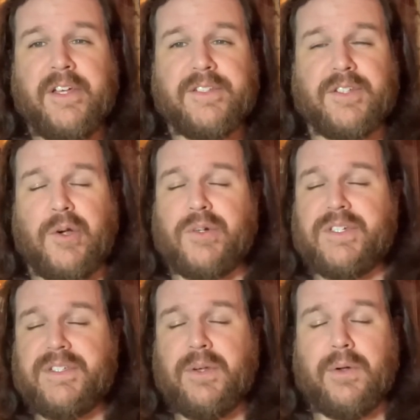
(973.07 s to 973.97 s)
so
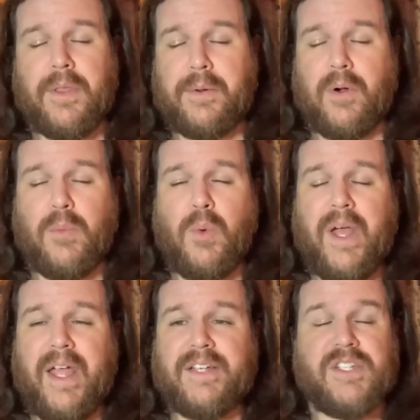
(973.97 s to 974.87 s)
she's going to throw them
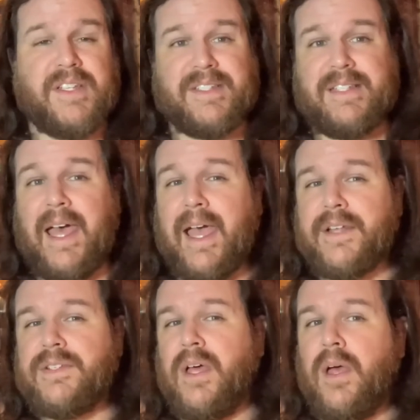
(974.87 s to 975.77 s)
away, and she gets
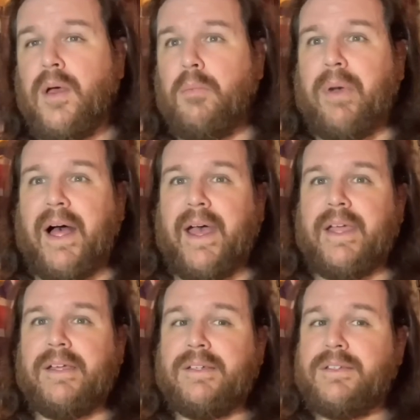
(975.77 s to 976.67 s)
attacked
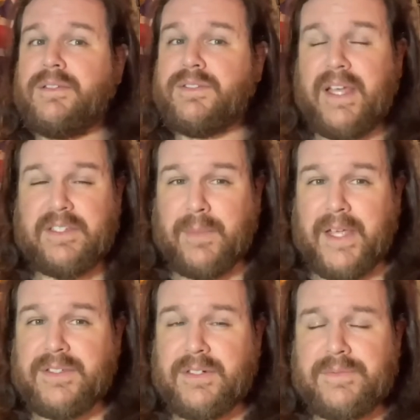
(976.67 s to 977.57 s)
by Taskmaster.